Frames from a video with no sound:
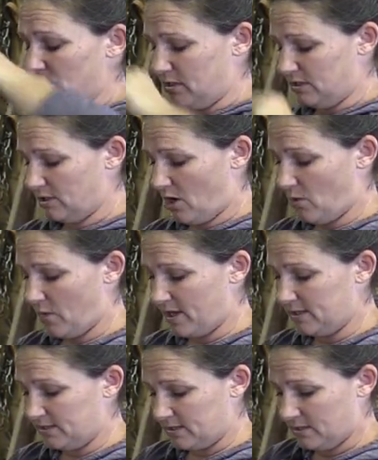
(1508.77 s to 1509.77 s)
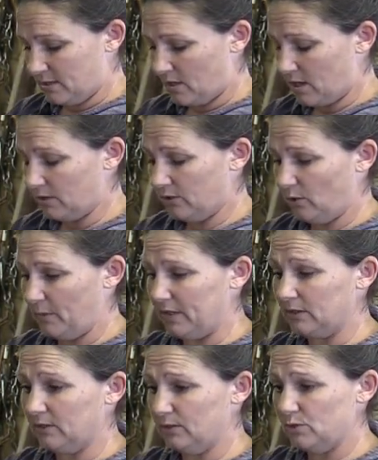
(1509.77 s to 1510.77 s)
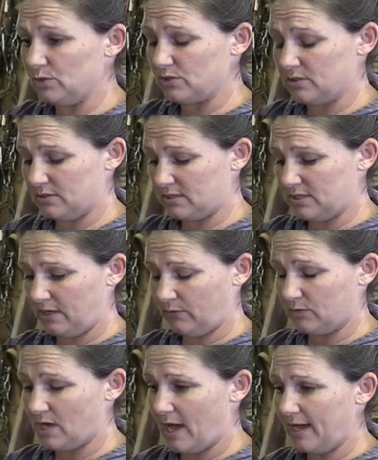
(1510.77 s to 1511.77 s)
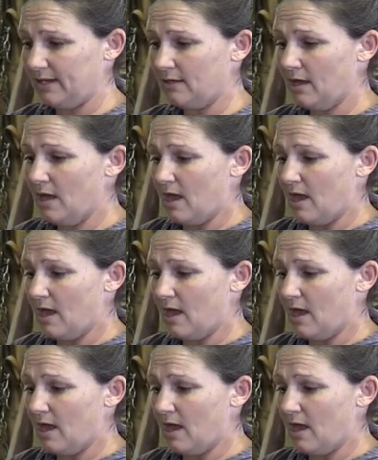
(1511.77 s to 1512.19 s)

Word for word: and it's always a little bit loose. It's never tight.